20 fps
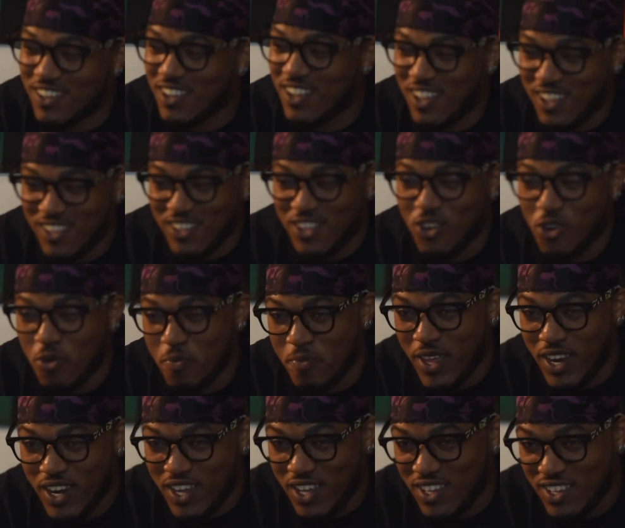a little
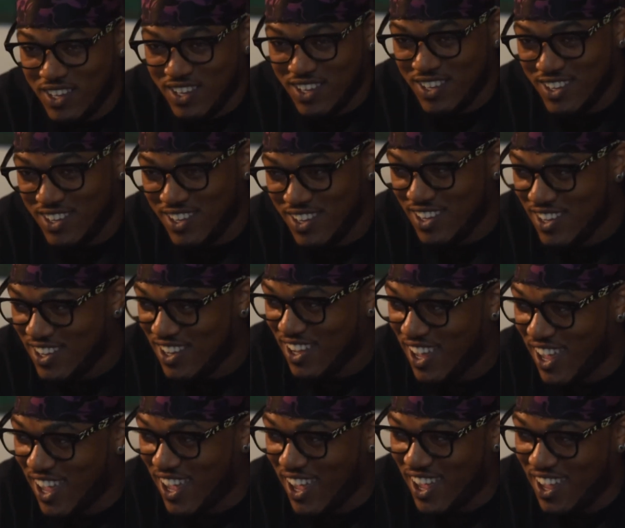minute,
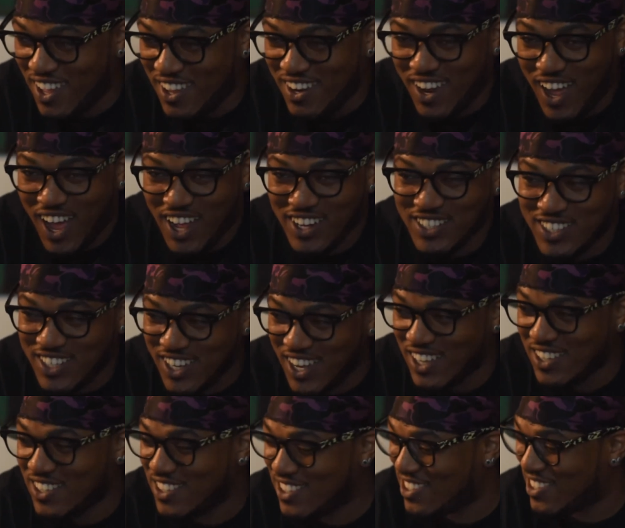and I
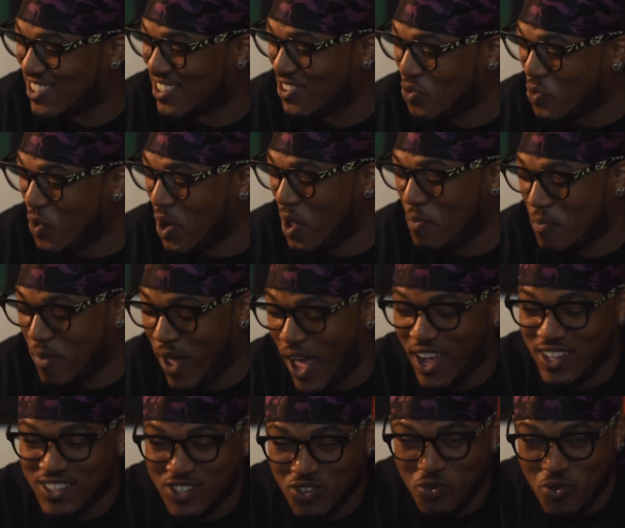just went back
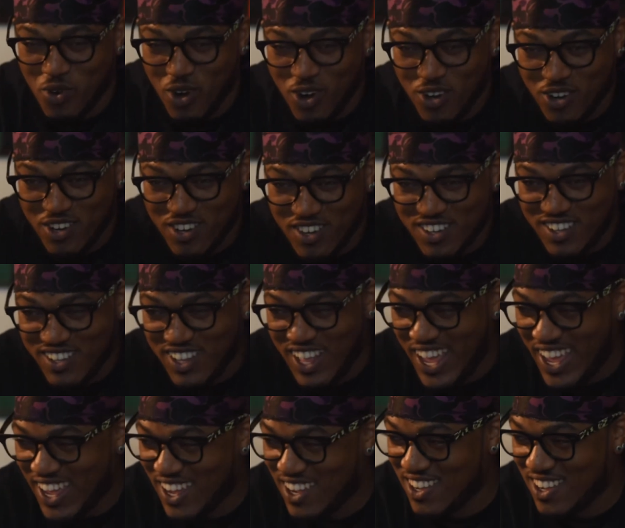to work like
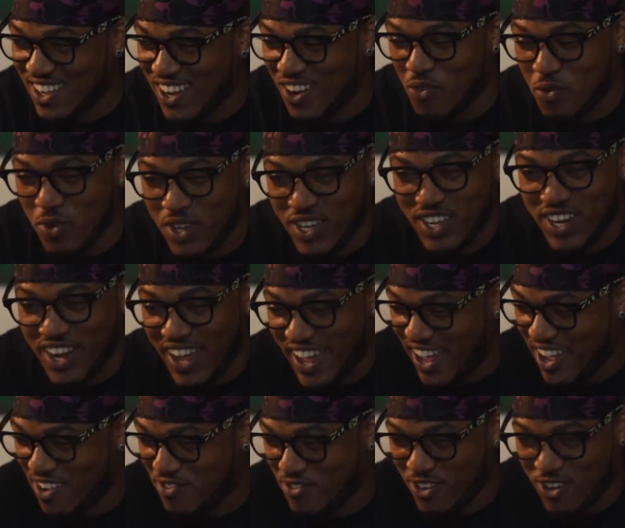a week and a
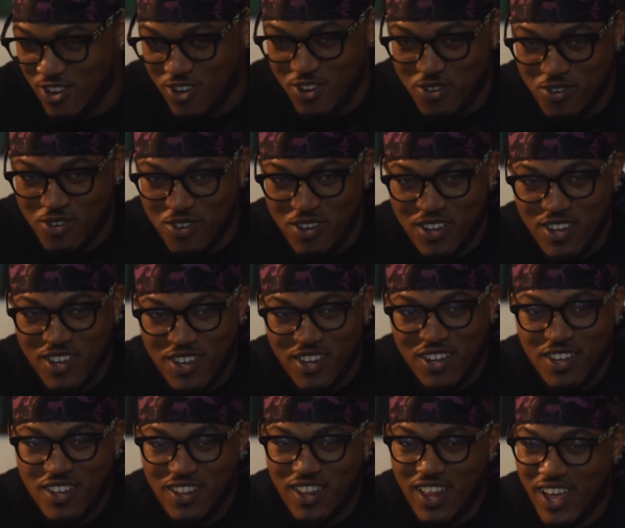half ago. Mm-hmm.
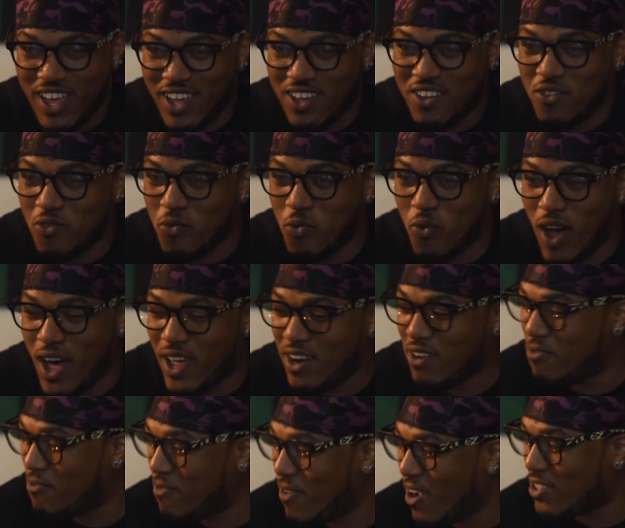Like, why the
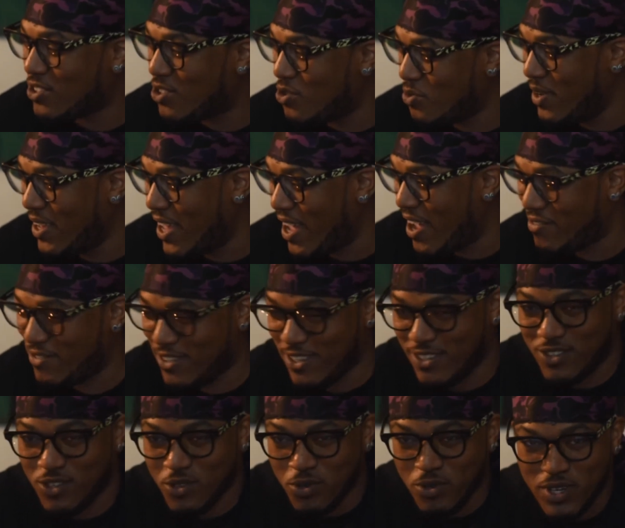fuck do we have to
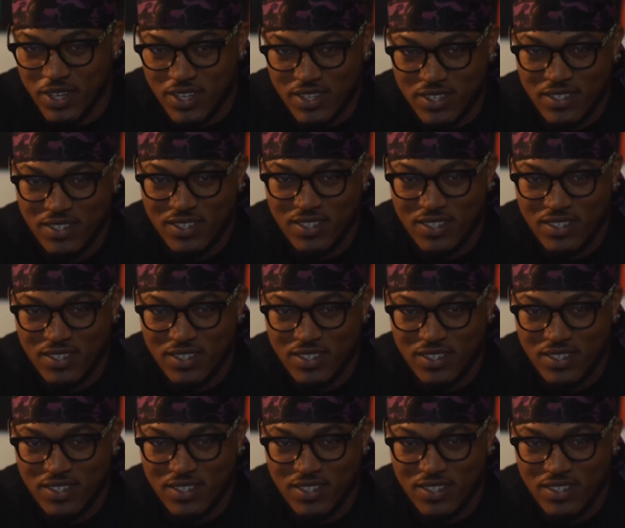do this?